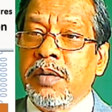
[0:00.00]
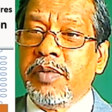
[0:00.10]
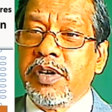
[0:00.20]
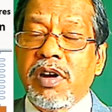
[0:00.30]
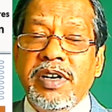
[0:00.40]

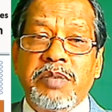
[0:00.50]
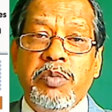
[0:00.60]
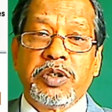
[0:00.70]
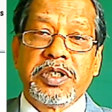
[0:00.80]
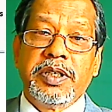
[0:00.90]
Periodic
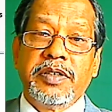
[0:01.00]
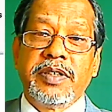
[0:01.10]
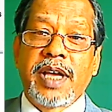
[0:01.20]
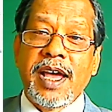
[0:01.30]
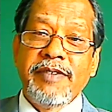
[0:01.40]
motion
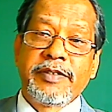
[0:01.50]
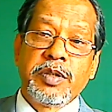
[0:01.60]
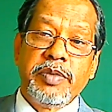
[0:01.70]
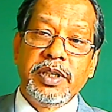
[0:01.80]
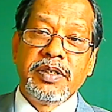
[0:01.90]
doesn't have to
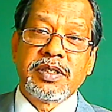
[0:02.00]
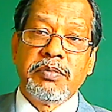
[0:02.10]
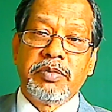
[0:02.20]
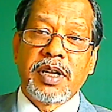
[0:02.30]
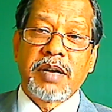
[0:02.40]
be
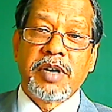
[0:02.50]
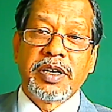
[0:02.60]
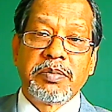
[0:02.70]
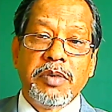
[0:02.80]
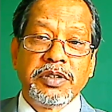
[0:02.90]
simple
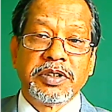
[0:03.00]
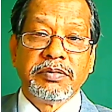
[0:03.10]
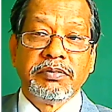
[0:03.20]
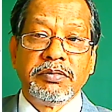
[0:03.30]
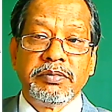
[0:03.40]
harmonic motion.